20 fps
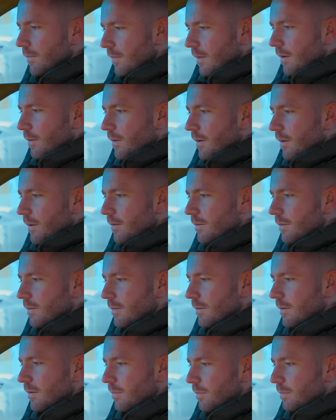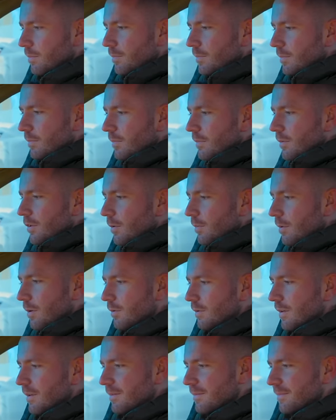There we go, little cup
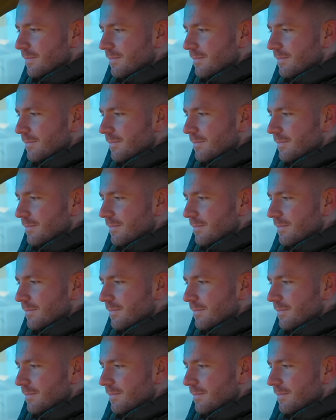holder.